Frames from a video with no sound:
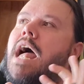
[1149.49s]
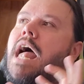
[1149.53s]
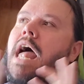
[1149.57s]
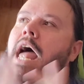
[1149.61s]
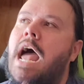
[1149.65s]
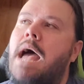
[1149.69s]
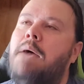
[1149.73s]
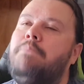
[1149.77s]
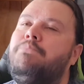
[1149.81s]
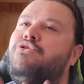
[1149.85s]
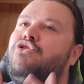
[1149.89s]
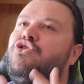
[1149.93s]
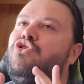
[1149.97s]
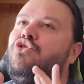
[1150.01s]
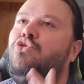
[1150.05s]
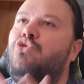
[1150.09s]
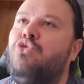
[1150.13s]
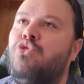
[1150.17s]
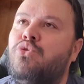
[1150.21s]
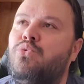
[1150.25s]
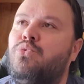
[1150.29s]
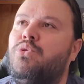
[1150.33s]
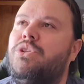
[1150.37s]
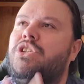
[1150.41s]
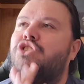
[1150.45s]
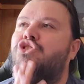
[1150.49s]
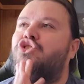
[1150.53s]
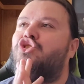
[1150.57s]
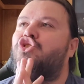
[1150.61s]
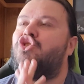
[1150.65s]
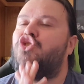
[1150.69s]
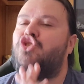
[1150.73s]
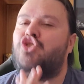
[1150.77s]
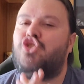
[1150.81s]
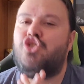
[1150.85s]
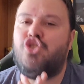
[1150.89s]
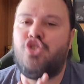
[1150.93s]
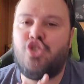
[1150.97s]
absolutely
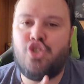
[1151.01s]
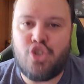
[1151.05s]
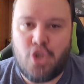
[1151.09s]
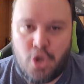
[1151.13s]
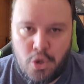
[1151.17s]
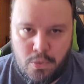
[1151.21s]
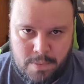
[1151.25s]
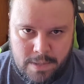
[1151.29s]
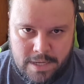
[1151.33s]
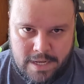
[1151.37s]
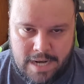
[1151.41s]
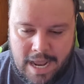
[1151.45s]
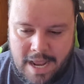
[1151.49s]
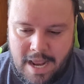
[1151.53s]
stupid.